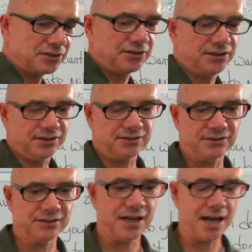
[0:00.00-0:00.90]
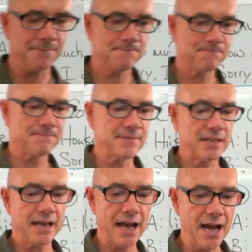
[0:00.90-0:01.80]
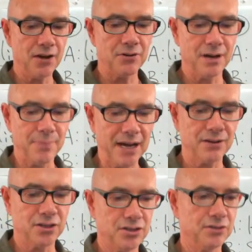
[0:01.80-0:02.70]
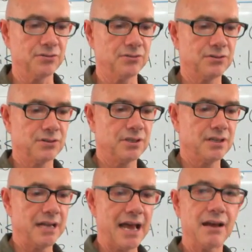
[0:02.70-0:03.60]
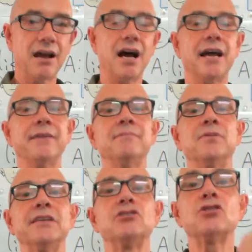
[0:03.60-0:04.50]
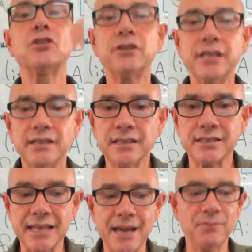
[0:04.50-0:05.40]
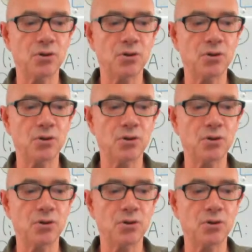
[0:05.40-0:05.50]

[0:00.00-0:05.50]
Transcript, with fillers: to you, okay? How about you? I am returning the same